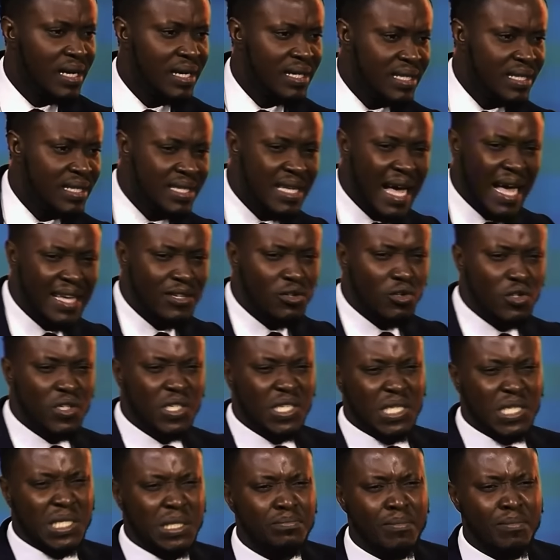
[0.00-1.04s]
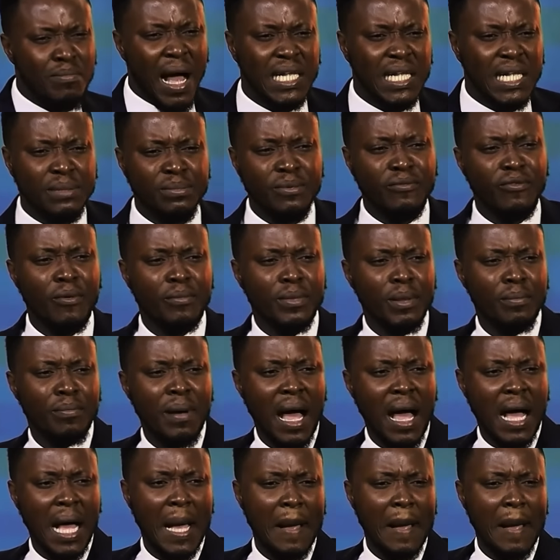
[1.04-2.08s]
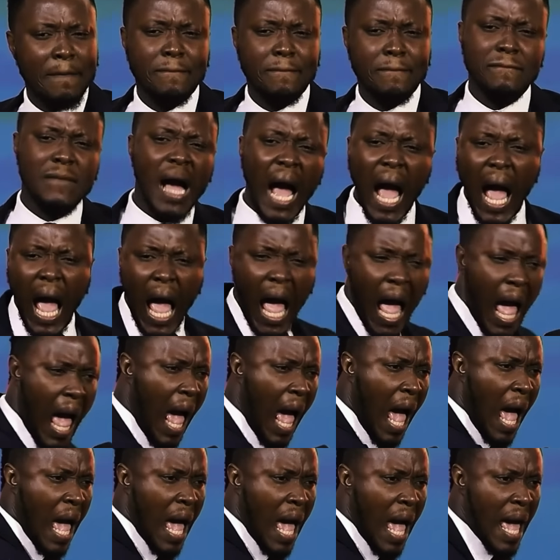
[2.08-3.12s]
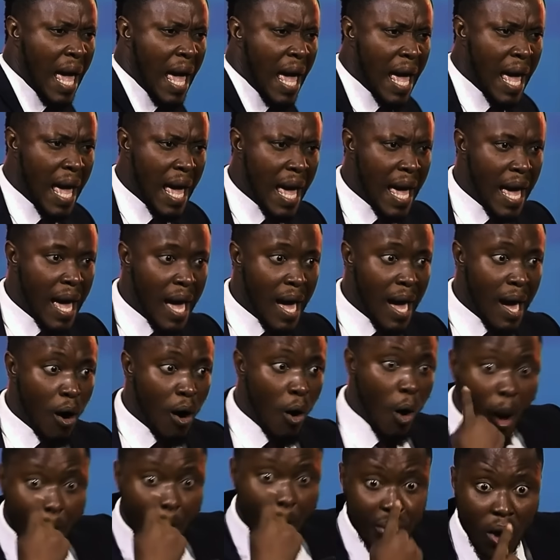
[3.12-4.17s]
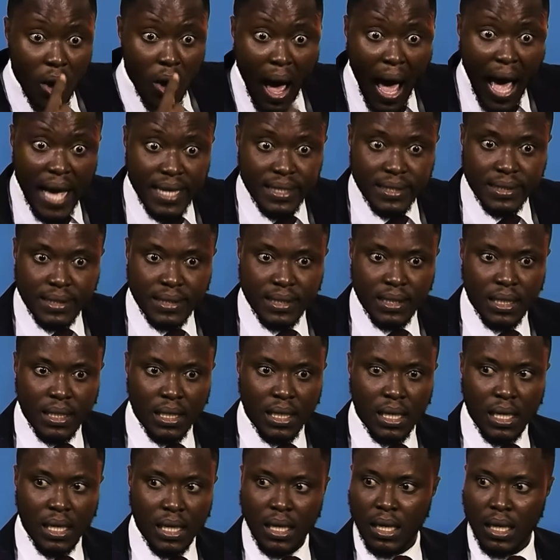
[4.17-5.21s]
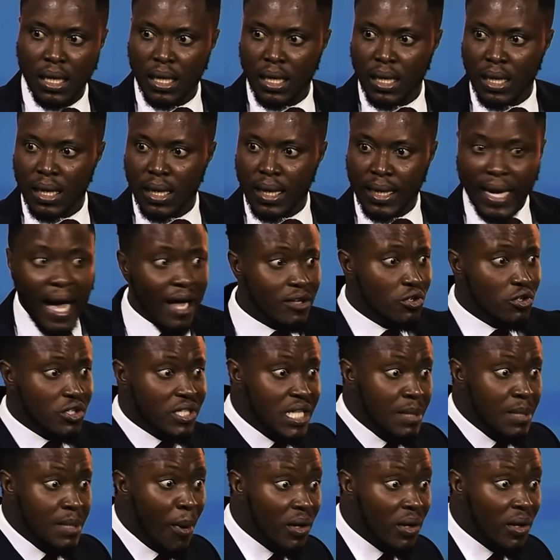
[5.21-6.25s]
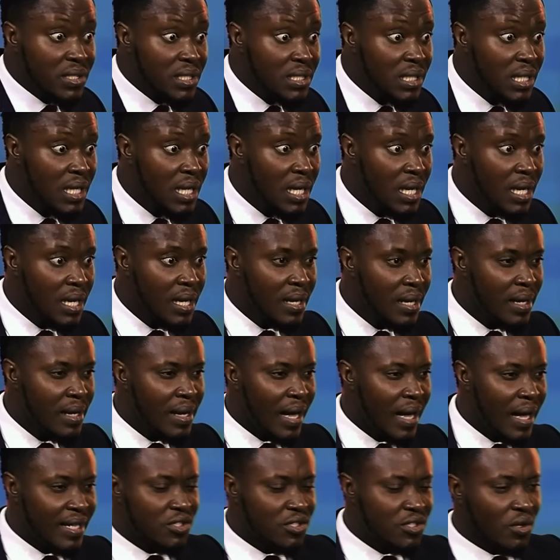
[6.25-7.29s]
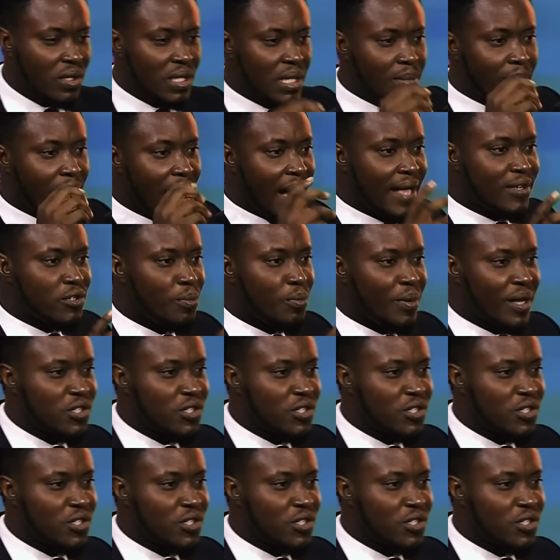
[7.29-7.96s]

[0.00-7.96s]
This guy just smacked me from the back. Bah! Open your eyes. Can't you see the bus? And so did my eyes open.